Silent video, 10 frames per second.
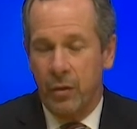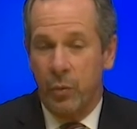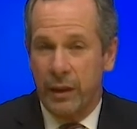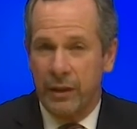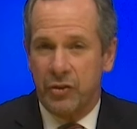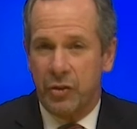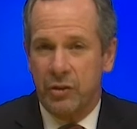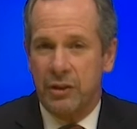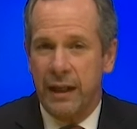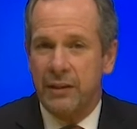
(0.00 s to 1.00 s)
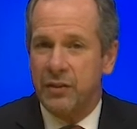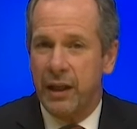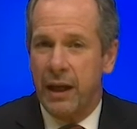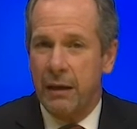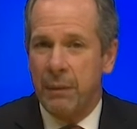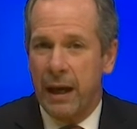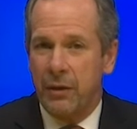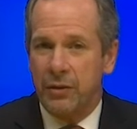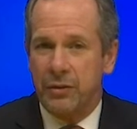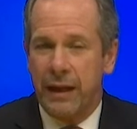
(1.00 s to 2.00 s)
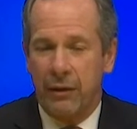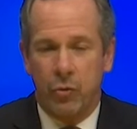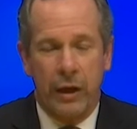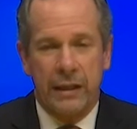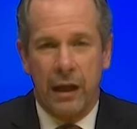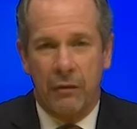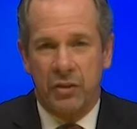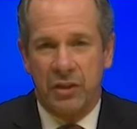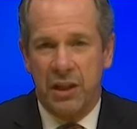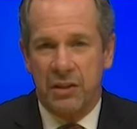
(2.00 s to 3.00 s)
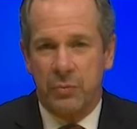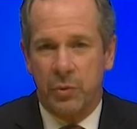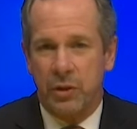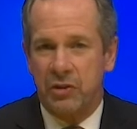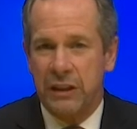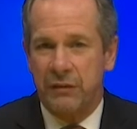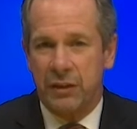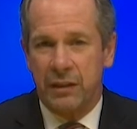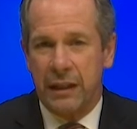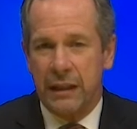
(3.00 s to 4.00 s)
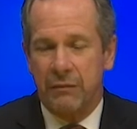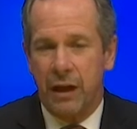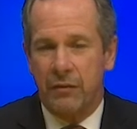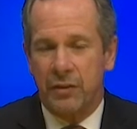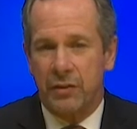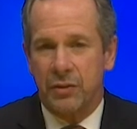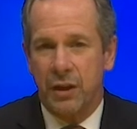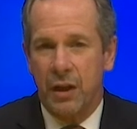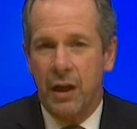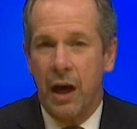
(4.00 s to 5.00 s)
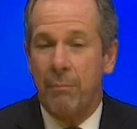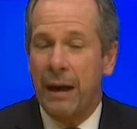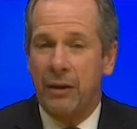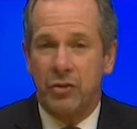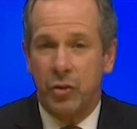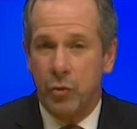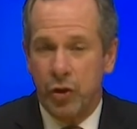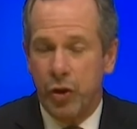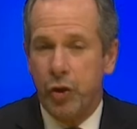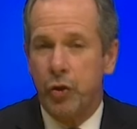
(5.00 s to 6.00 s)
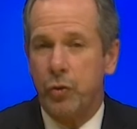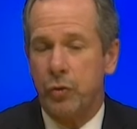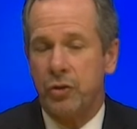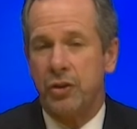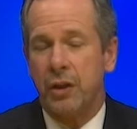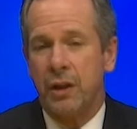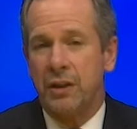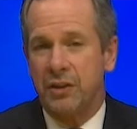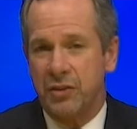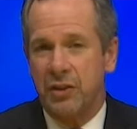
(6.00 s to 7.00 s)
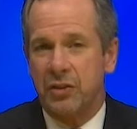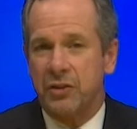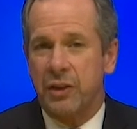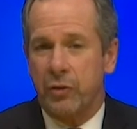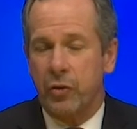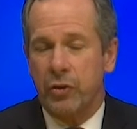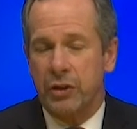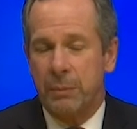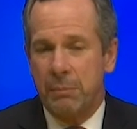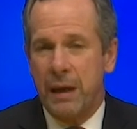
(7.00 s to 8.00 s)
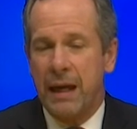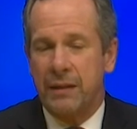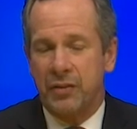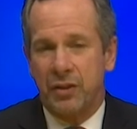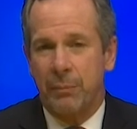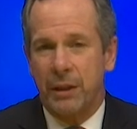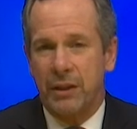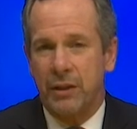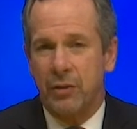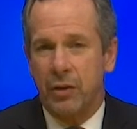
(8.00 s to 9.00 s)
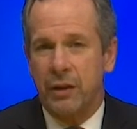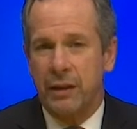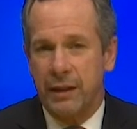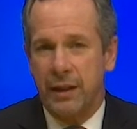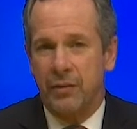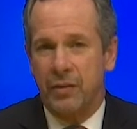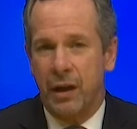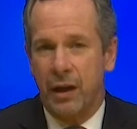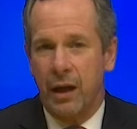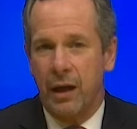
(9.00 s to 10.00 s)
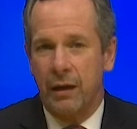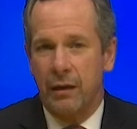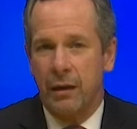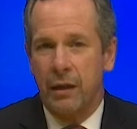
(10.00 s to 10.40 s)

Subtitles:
We then turned to NCAA matters, had great conversations with our chief executive officers about two huge decisions that are going to be made this coming year in the NCAA.